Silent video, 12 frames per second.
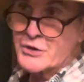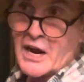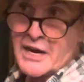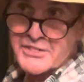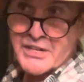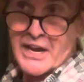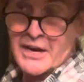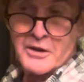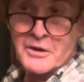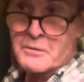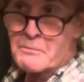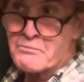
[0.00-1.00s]
guys had
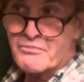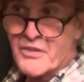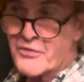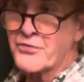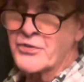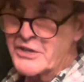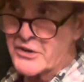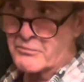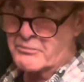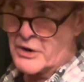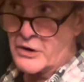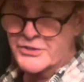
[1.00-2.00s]
a fleet of
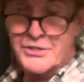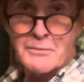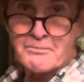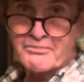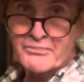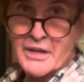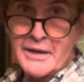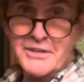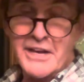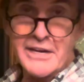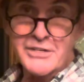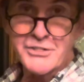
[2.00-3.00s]
boats
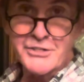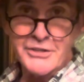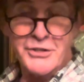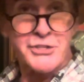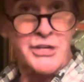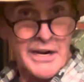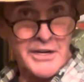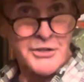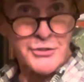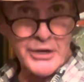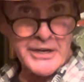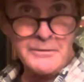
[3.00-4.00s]
engaged in the China
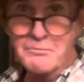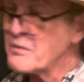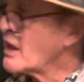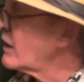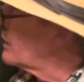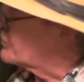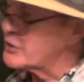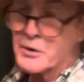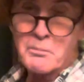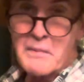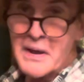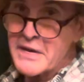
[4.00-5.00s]
trade. Their
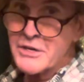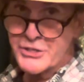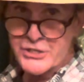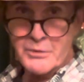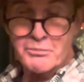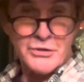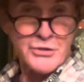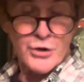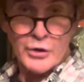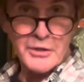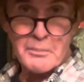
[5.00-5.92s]
main ship was called the